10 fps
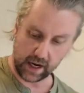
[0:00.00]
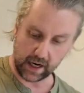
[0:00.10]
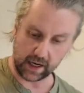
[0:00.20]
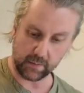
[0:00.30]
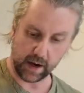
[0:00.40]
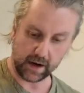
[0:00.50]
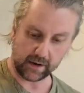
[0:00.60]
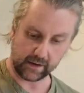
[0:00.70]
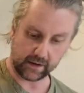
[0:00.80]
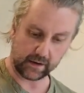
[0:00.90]
In your
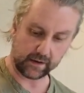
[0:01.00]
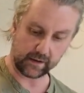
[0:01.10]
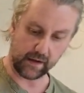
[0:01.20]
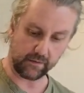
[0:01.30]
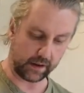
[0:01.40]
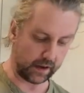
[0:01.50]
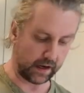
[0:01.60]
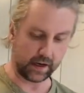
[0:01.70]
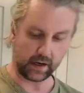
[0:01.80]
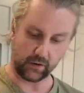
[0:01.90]
bannetons, everything,
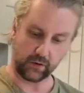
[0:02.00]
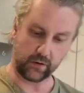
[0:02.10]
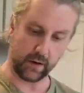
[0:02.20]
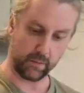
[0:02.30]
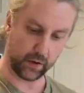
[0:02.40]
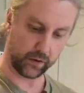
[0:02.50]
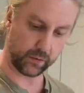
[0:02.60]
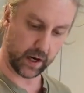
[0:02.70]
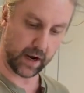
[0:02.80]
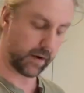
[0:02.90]
it pulls
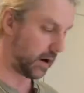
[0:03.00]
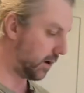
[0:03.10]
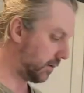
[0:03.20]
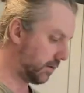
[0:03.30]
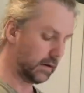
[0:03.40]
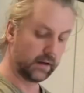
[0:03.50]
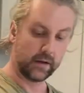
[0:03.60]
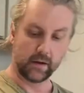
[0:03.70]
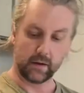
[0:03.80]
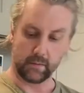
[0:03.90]
way more
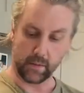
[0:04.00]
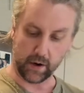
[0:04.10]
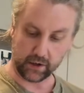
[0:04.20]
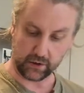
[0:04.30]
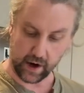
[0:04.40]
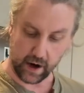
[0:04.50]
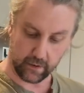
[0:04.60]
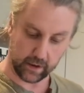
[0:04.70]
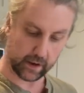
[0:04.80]
moisture out.